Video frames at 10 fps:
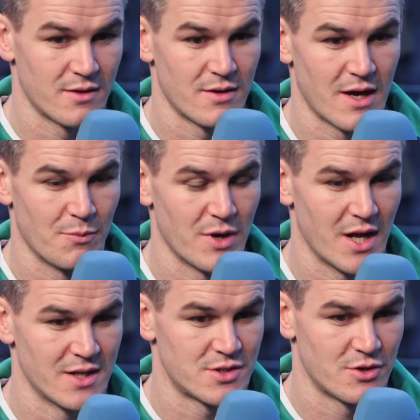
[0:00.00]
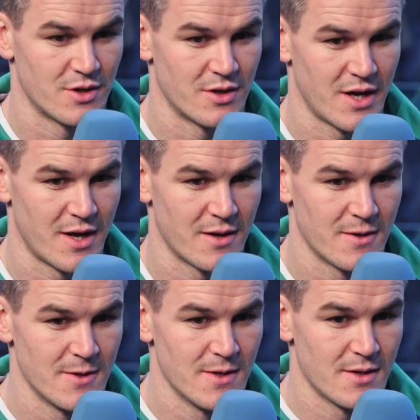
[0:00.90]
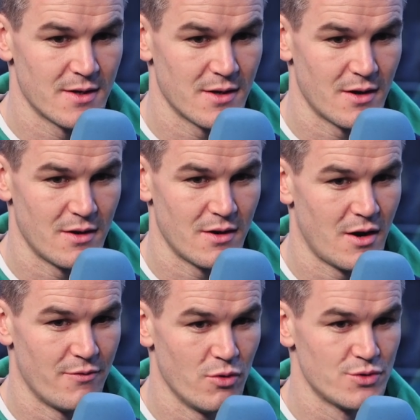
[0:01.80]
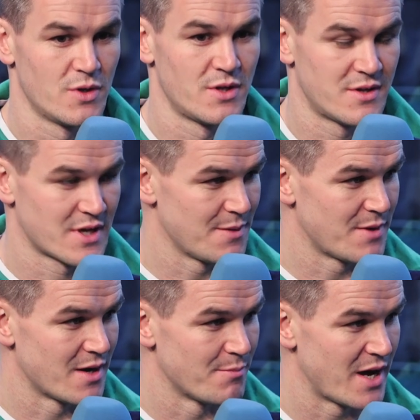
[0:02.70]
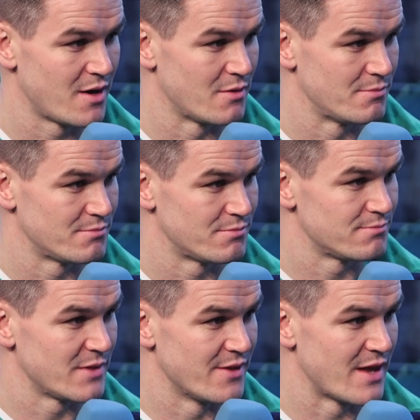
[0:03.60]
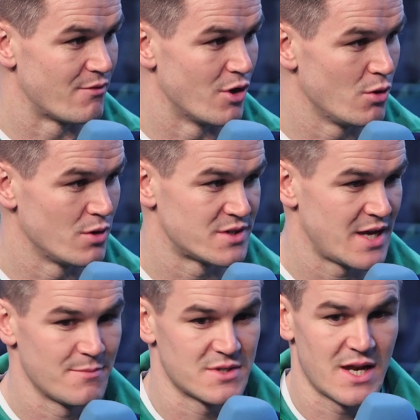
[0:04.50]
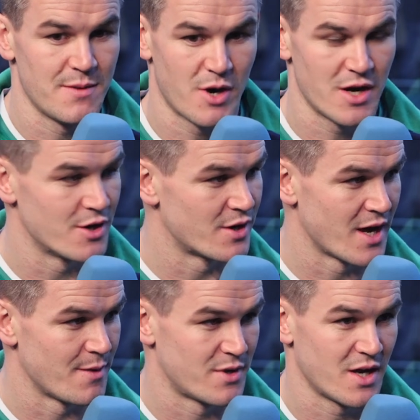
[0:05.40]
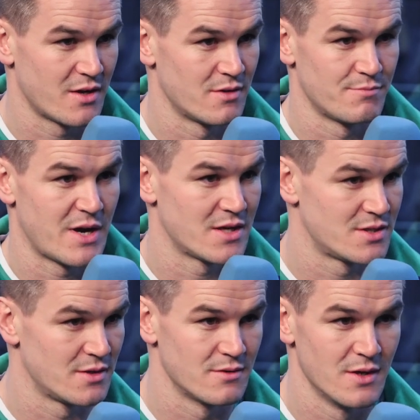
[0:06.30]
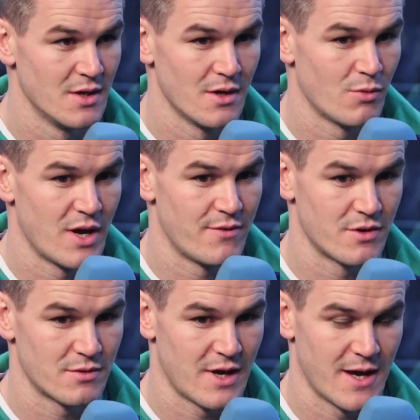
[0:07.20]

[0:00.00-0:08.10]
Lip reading: and with Leinster, and I've always wanted to keep getting better in that role. The same as any part of your game, kicking, passing, whatever.